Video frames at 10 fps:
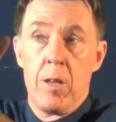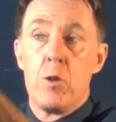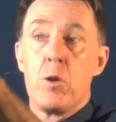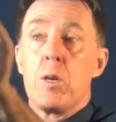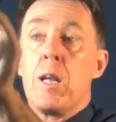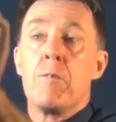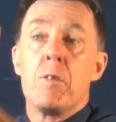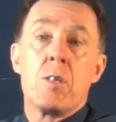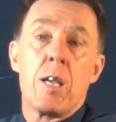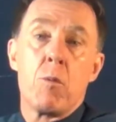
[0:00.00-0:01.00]
You could have
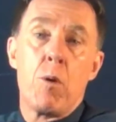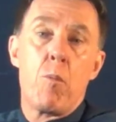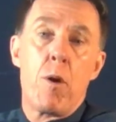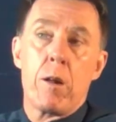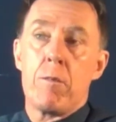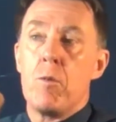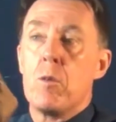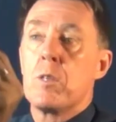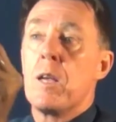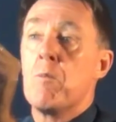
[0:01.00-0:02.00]
the takeaway bracket
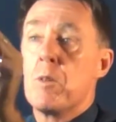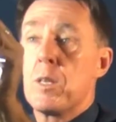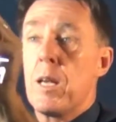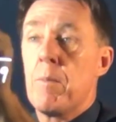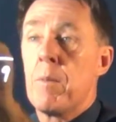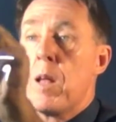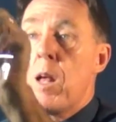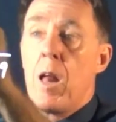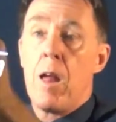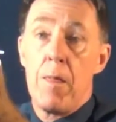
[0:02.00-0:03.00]
first, and once again,
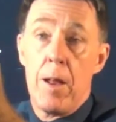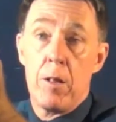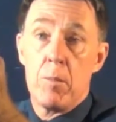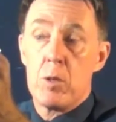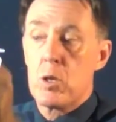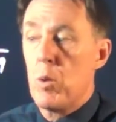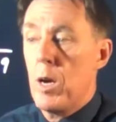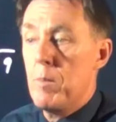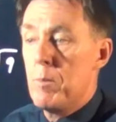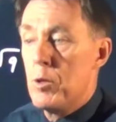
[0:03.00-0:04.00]
that element
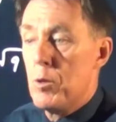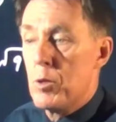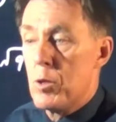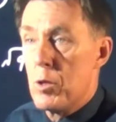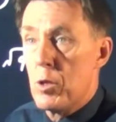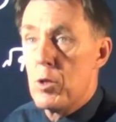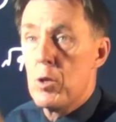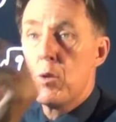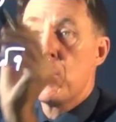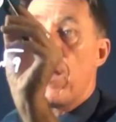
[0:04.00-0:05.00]
squared produces the
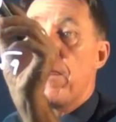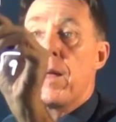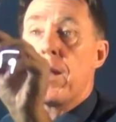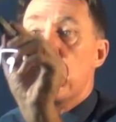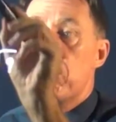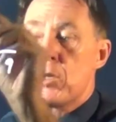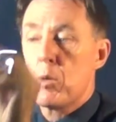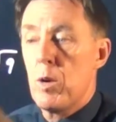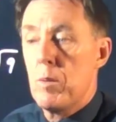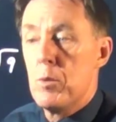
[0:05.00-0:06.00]
2, and that element
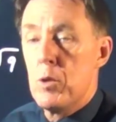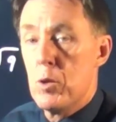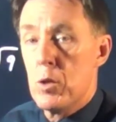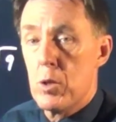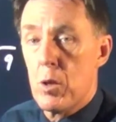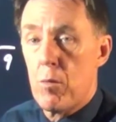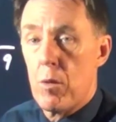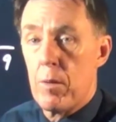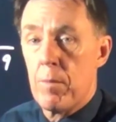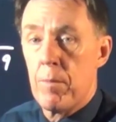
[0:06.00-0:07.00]
squared produces the 3.